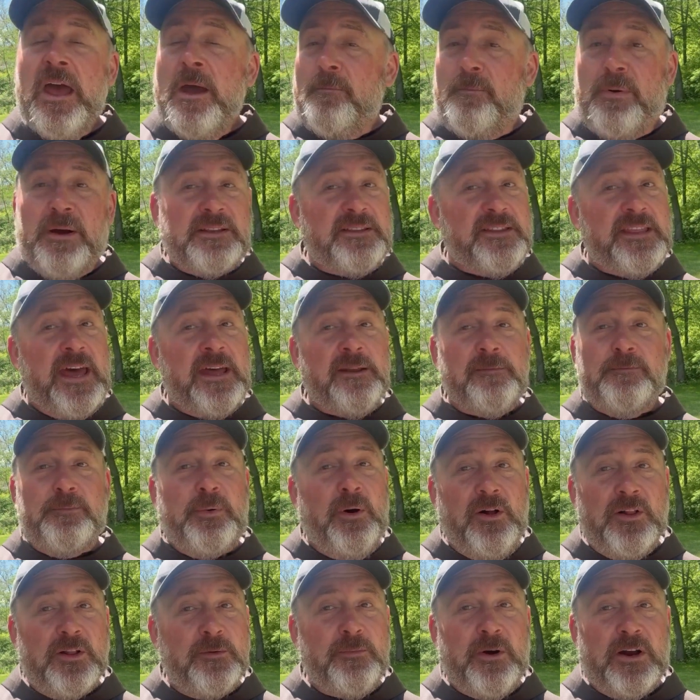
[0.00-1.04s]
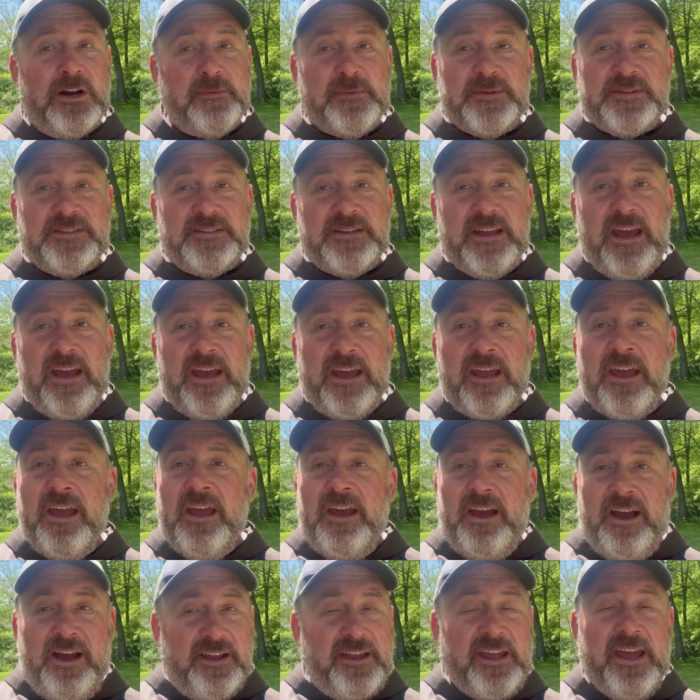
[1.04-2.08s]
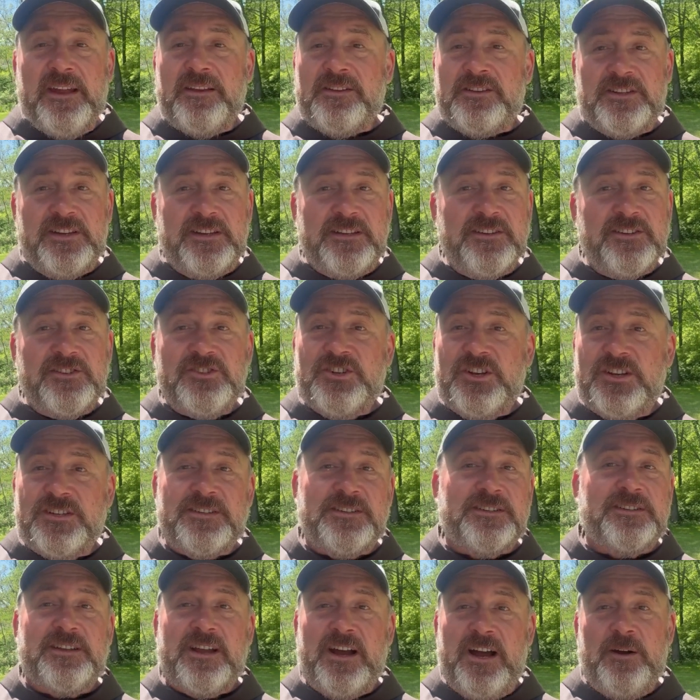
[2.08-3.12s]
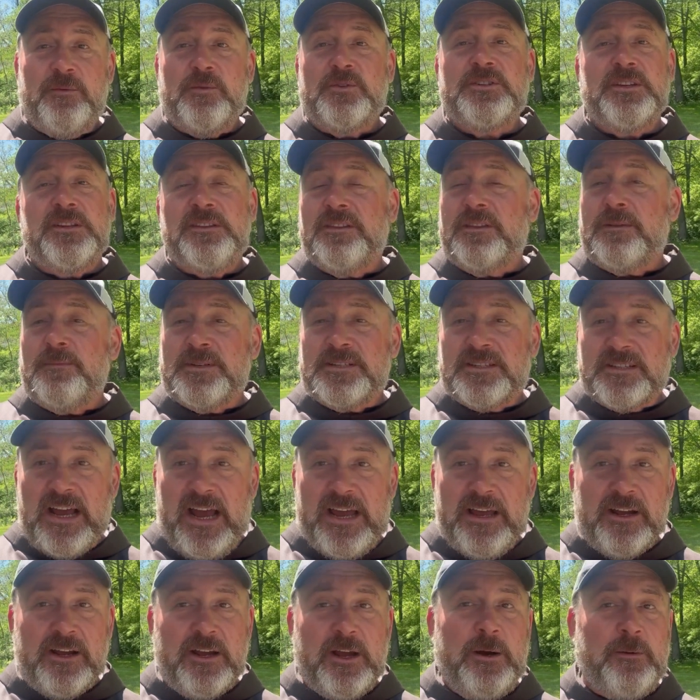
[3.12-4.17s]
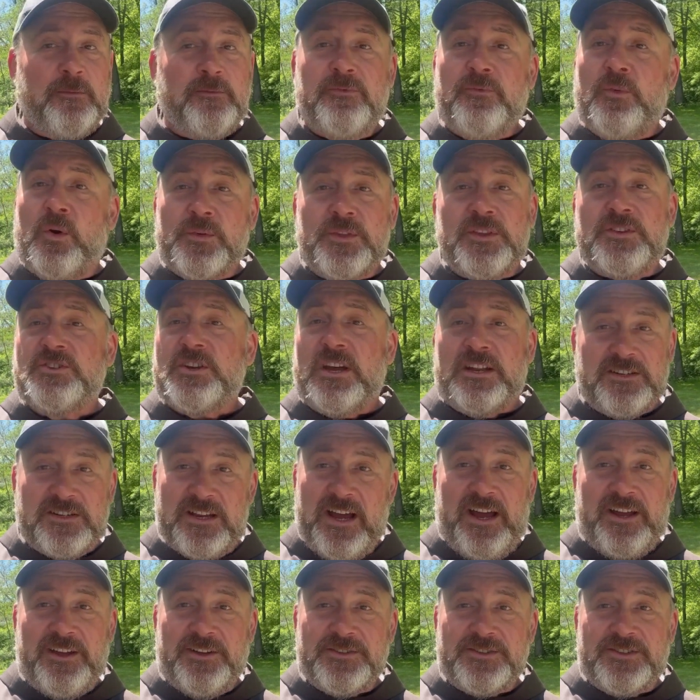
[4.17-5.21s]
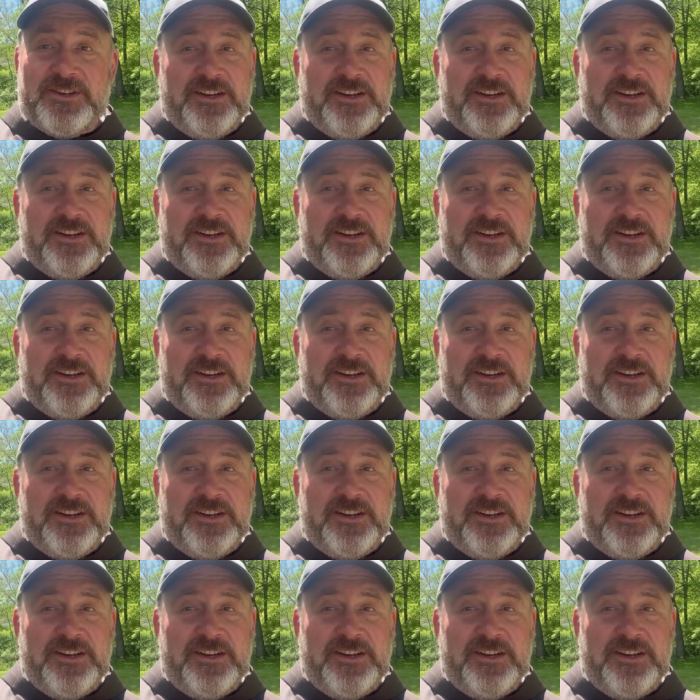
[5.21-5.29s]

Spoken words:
But then Paul and Barnabas say, again, didn't Jesus come, or didn't the Messiah come for the Gentiles?